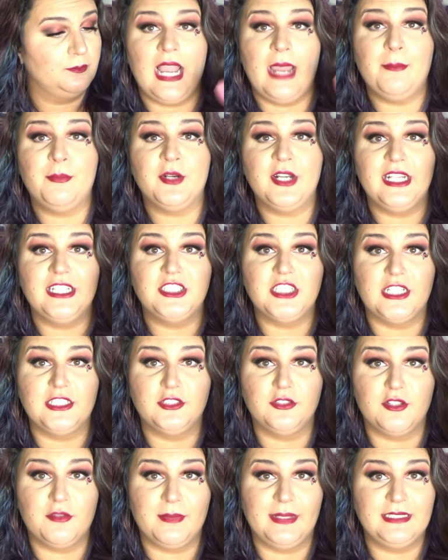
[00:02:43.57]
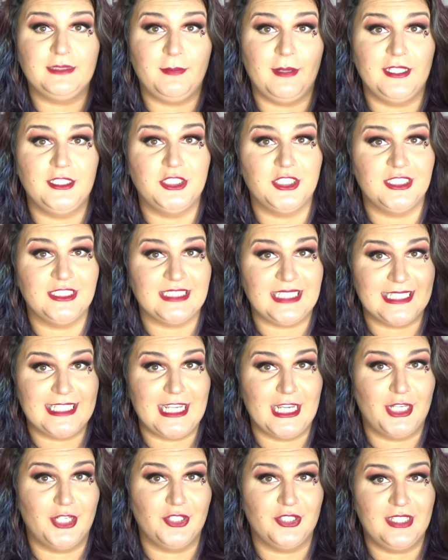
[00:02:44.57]
I'm pretty gentle with my sponges. I
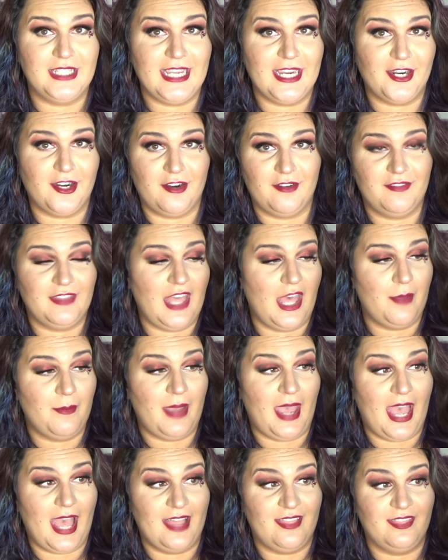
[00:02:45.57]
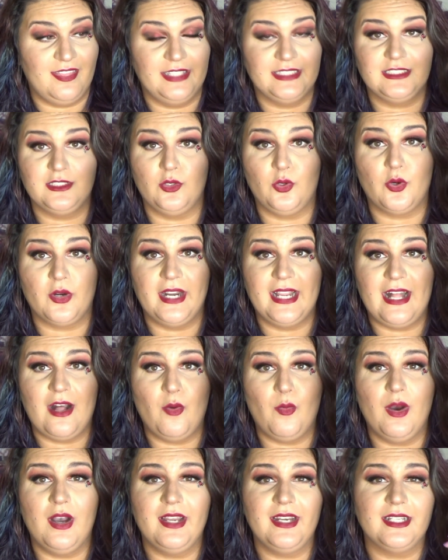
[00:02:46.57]
take good care of them. And this
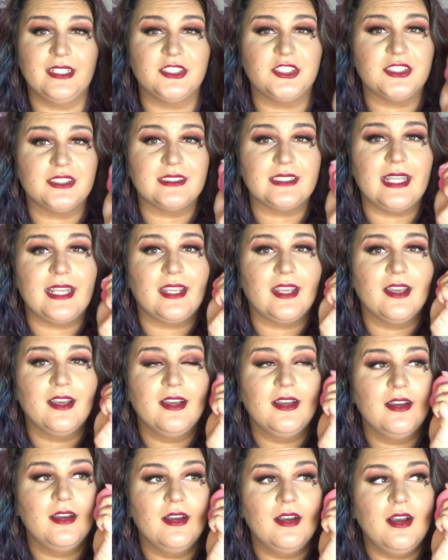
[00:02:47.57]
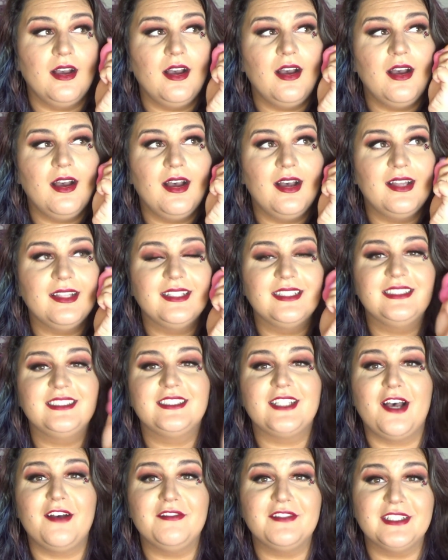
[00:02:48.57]
L'Oreal one is just like, oh, the
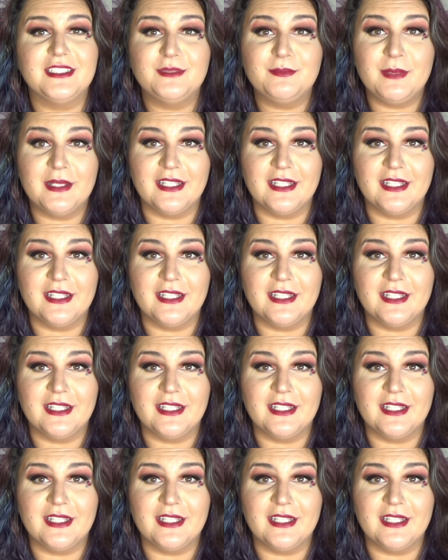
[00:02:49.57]
softest